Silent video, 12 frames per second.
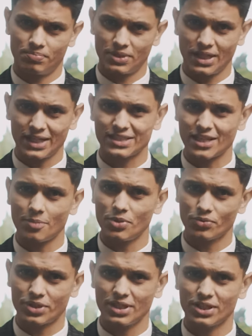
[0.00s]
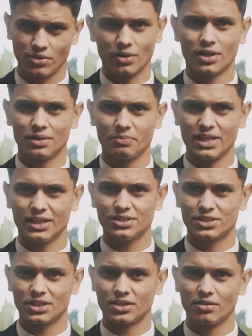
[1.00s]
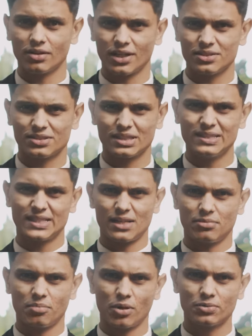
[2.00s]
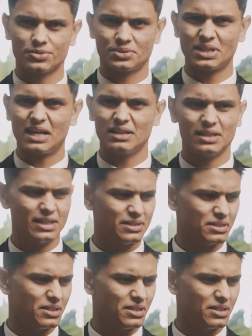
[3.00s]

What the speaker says: the next time you think you are being insecure and sensitive about salaries,